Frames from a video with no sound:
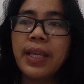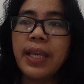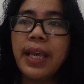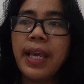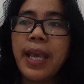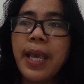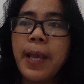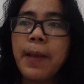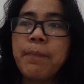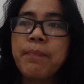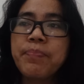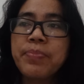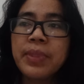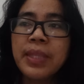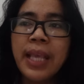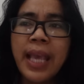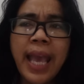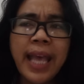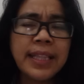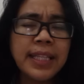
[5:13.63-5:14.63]
Okay,
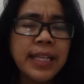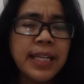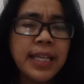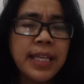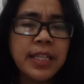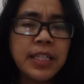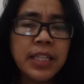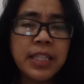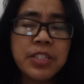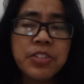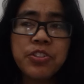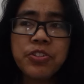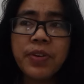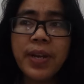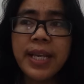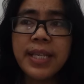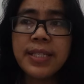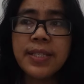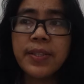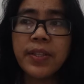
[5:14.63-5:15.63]
and then in
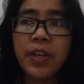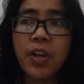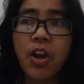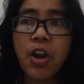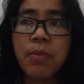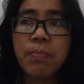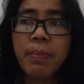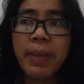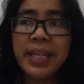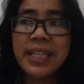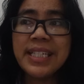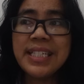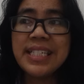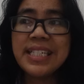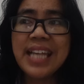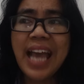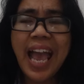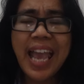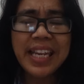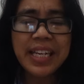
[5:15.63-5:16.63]
contrast, there are many
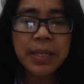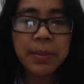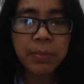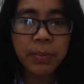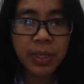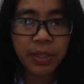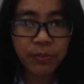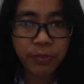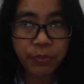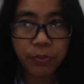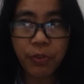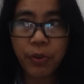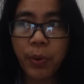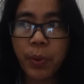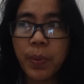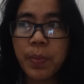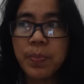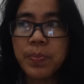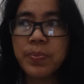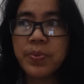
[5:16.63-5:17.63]
dynamic
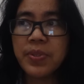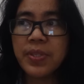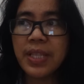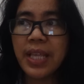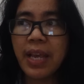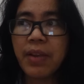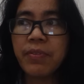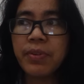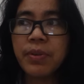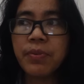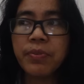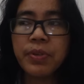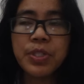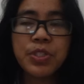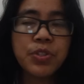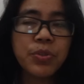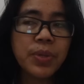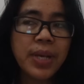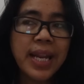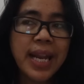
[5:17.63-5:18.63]
verbs that refer
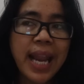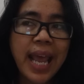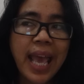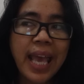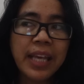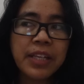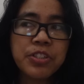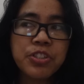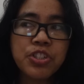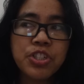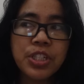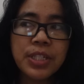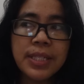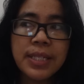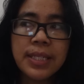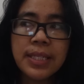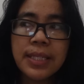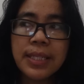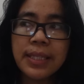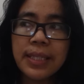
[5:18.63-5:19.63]
to an
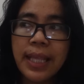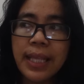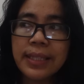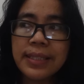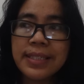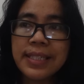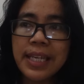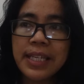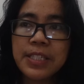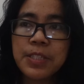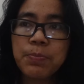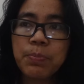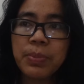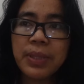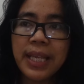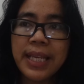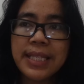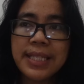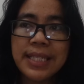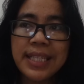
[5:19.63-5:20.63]
action that takes
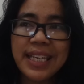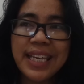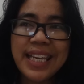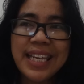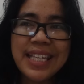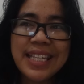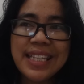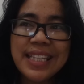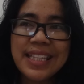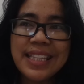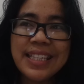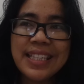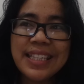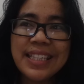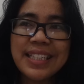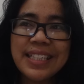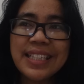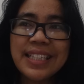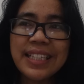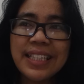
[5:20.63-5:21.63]
place
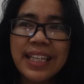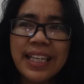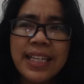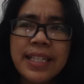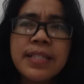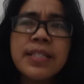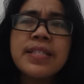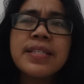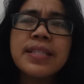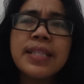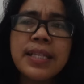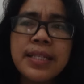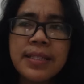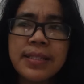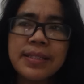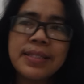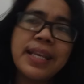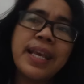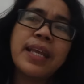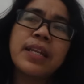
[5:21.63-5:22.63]

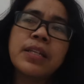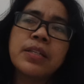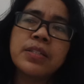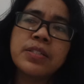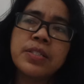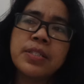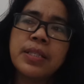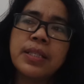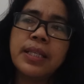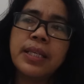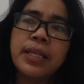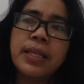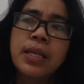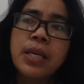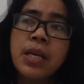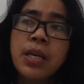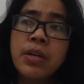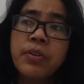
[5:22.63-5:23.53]
instantaneously.